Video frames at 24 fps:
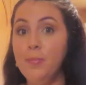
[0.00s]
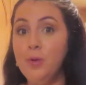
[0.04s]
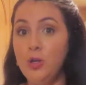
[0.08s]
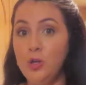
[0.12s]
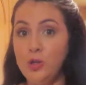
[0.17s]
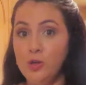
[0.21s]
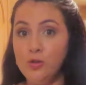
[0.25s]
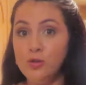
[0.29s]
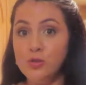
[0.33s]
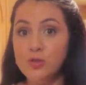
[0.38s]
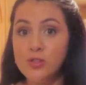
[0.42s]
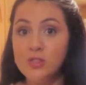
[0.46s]

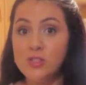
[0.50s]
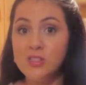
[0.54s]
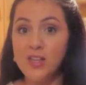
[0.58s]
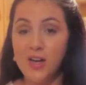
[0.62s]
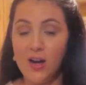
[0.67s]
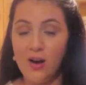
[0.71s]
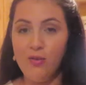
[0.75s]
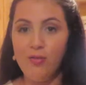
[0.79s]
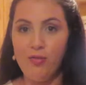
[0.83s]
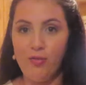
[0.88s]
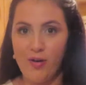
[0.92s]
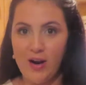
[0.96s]
Use
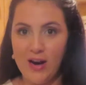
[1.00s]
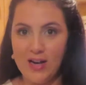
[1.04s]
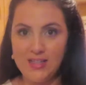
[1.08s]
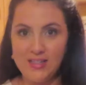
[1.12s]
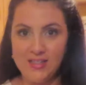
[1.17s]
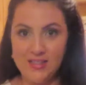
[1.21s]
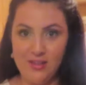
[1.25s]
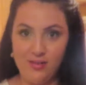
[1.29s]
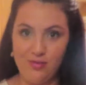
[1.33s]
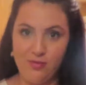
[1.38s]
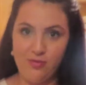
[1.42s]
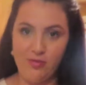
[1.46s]

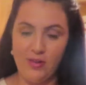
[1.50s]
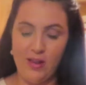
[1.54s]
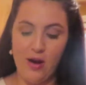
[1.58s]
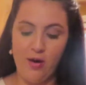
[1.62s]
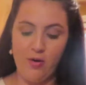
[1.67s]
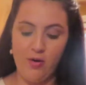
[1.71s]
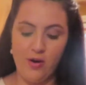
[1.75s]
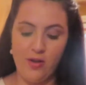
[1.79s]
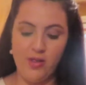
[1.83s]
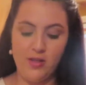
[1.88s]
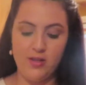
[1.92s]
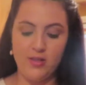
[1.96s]
self-rising
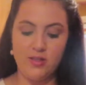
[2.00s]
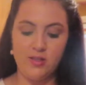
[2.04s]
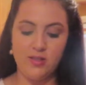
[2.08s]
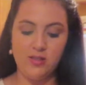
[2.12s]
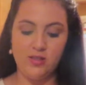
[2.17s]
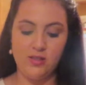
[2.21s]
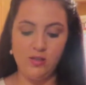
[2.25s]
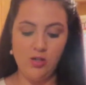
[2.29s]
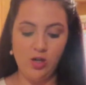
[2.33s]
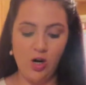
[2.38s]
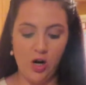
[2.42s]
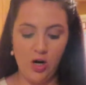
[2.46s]
flour. This
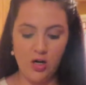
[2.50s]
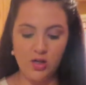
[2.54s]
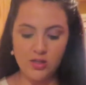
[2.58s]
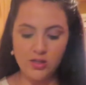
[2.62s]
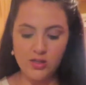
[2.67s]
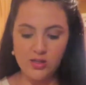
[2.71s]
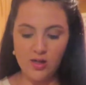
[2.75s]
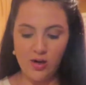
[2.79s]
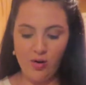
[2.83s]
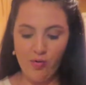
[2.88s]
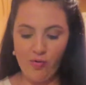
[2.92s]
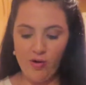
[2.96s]
is not
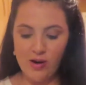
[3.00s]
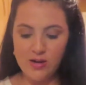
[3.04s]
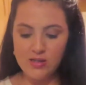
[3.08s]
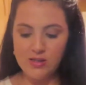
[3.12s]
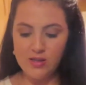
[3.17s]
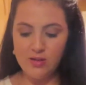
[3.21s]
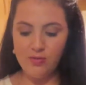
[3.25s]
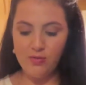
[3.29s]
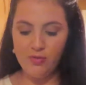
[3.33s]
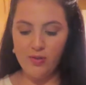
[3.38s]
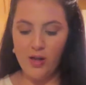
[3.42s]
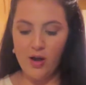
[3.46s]

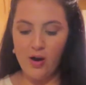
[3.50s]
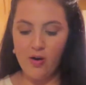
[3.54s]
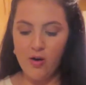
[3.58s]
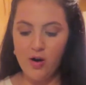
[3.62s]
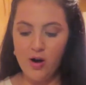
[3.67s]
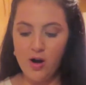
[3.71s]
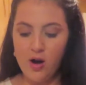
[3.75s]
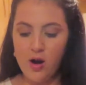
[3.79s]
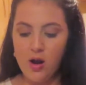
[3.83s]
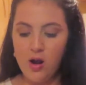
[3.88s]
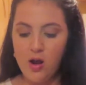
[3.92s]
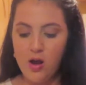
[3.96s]
self-rising
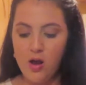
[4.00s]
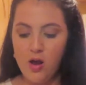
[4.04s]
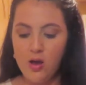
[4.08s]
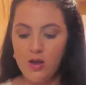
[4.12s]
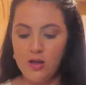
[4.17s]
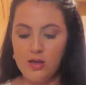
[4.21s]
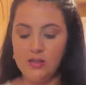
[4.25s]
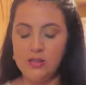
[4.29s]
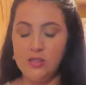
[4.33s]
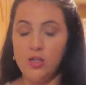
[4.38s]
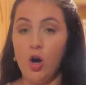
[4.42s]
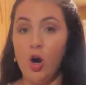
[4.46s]
flour.
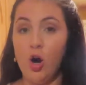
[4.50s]
It's